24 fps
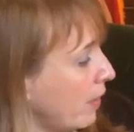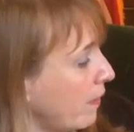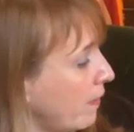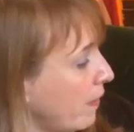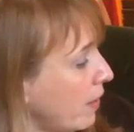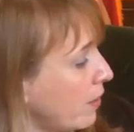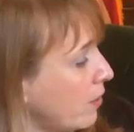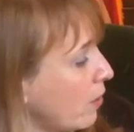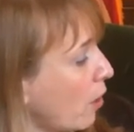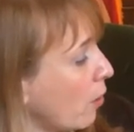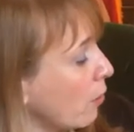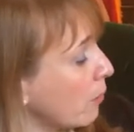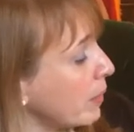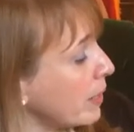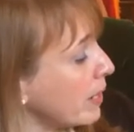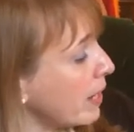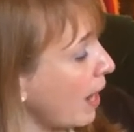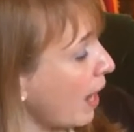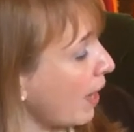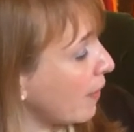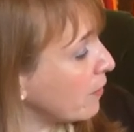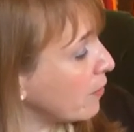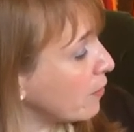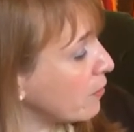and they had already
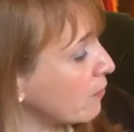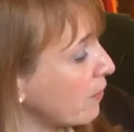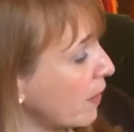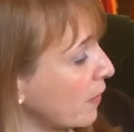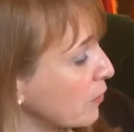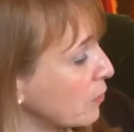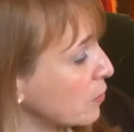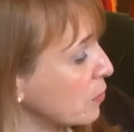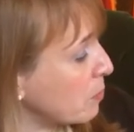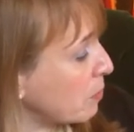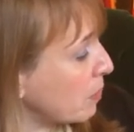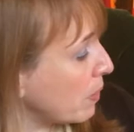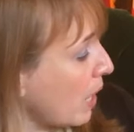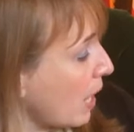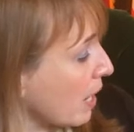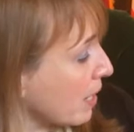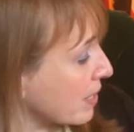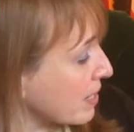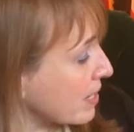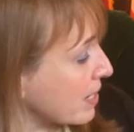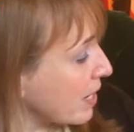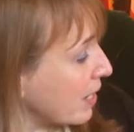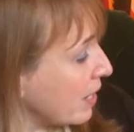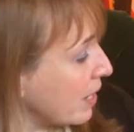had their feathers
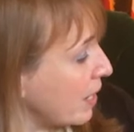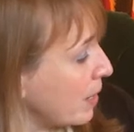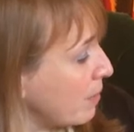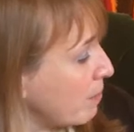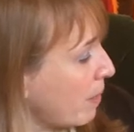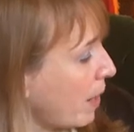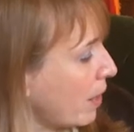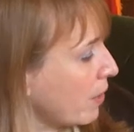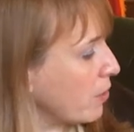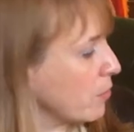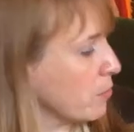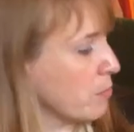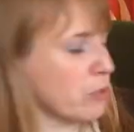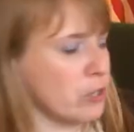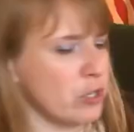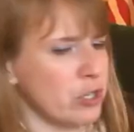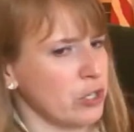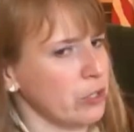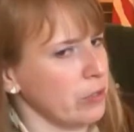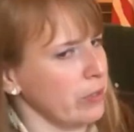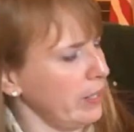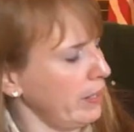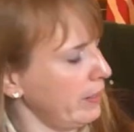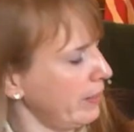plucked. Packard was
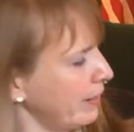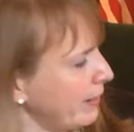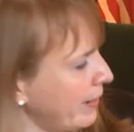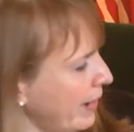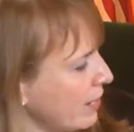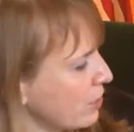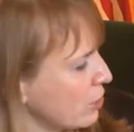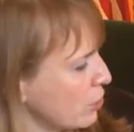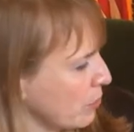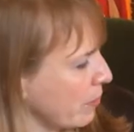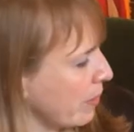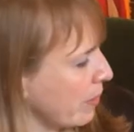sure he could catch